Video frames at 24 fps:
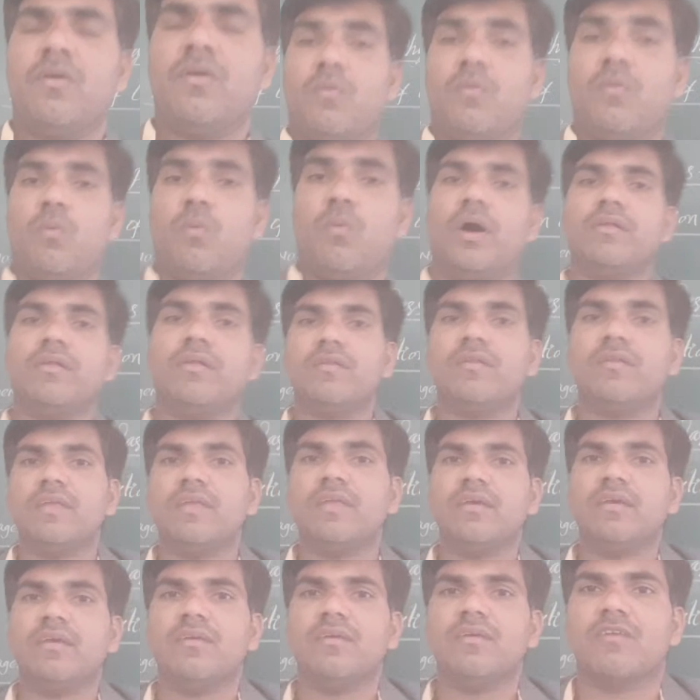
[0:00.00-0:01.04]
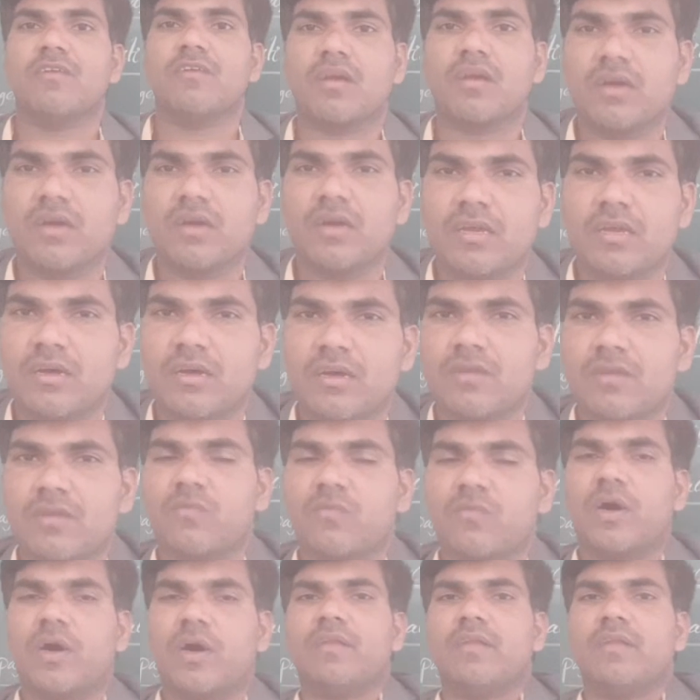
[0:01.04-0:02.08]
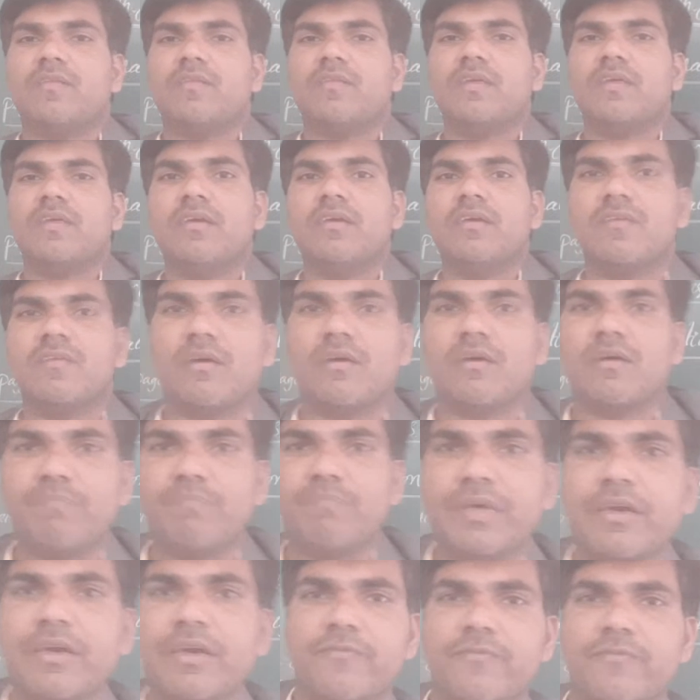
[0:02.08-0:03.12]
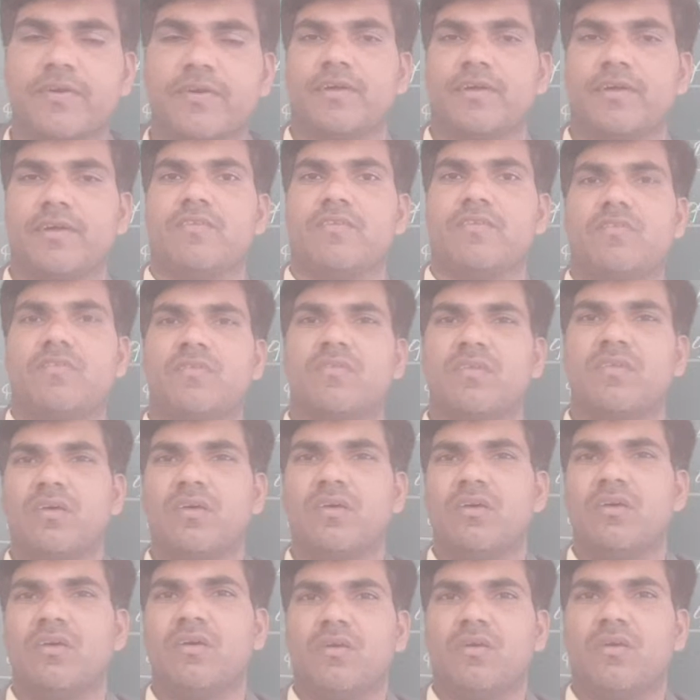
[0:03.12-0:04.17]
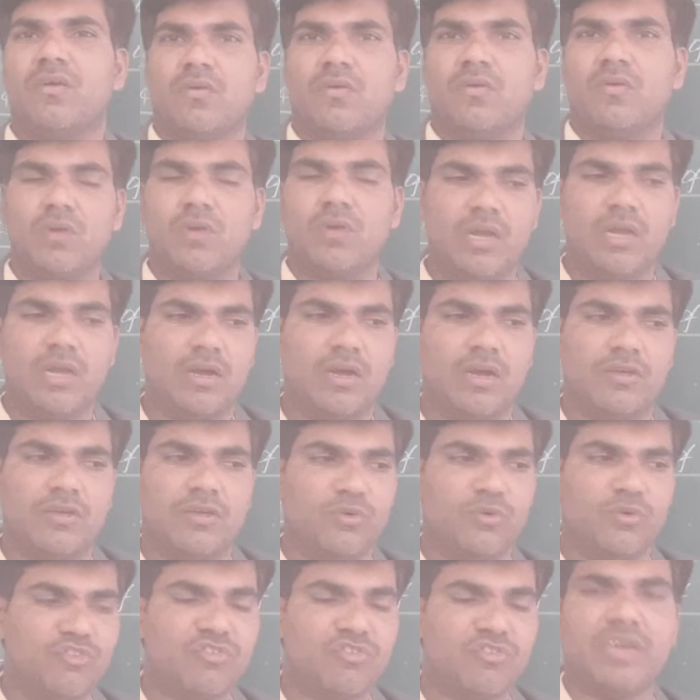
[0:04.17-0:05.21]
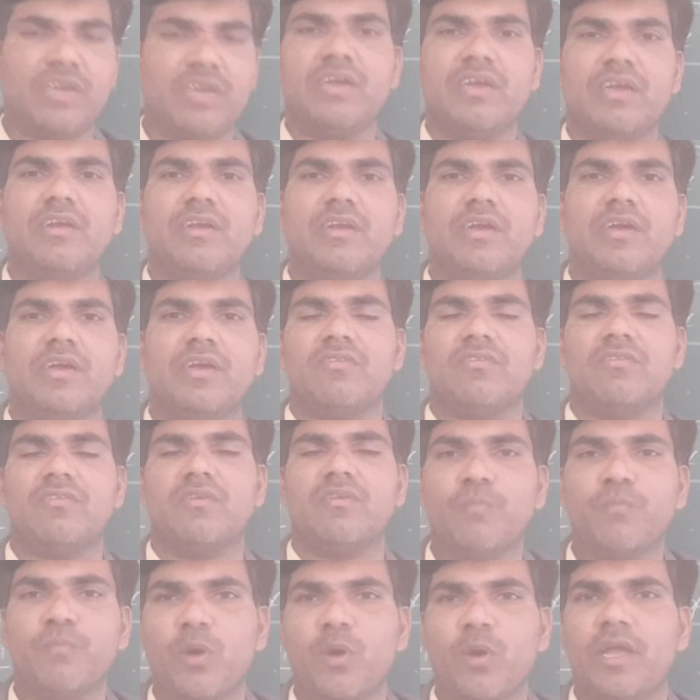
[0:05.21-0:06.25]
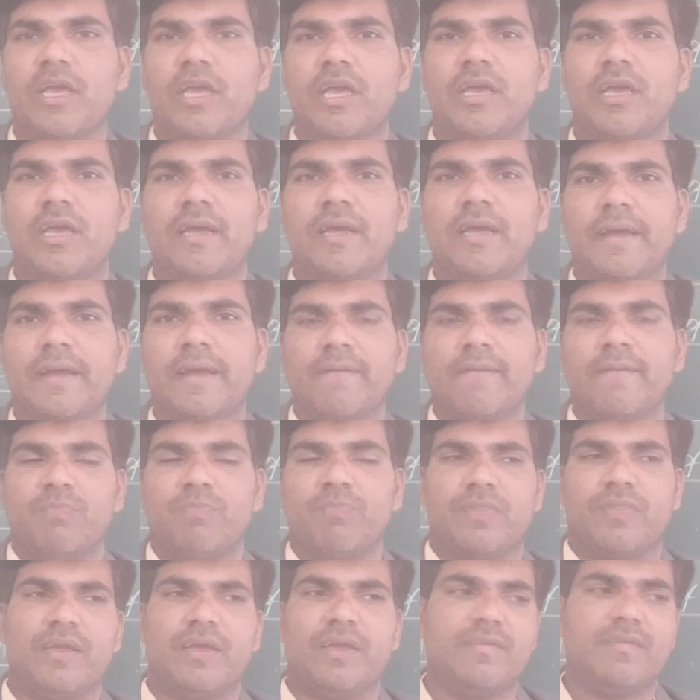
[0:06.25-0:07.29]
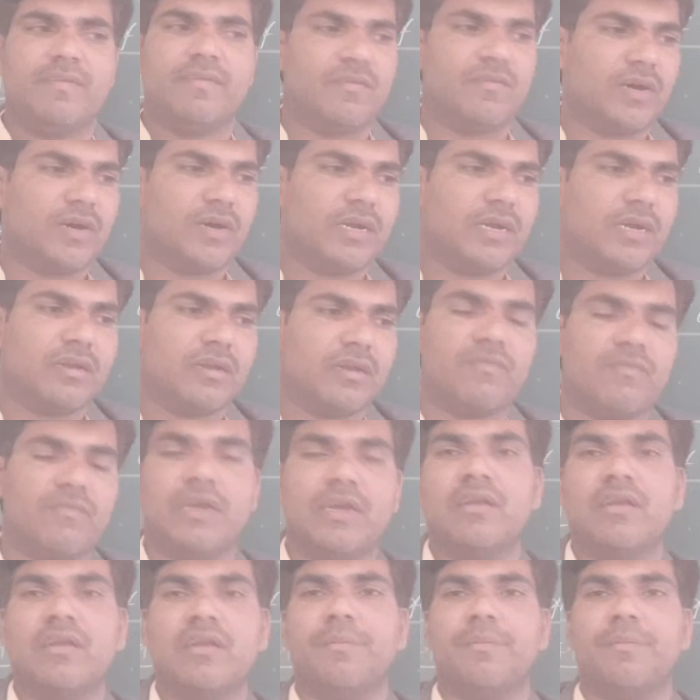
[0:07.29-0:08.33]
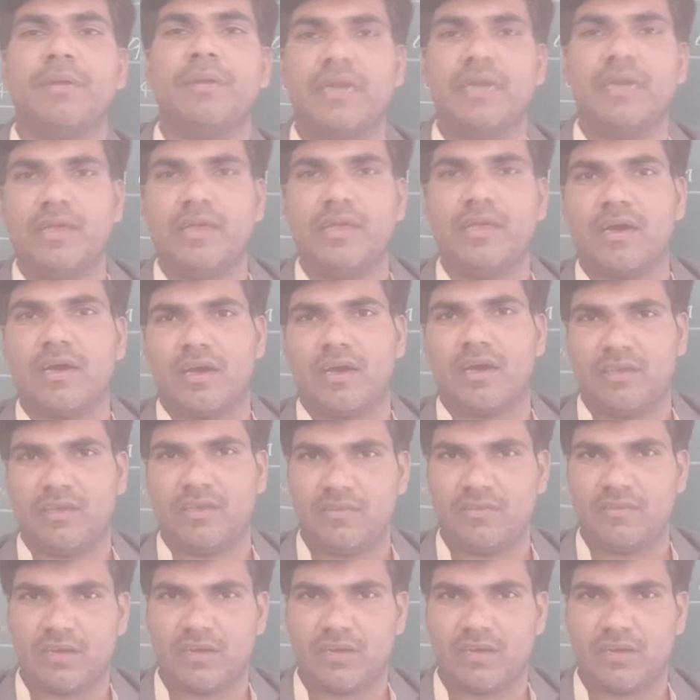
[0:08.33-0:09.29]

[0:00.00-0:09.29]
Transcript: Why the thing is occur here? Why the thing is appear for us? Okay, now you check it here simply. There is a what? When the media is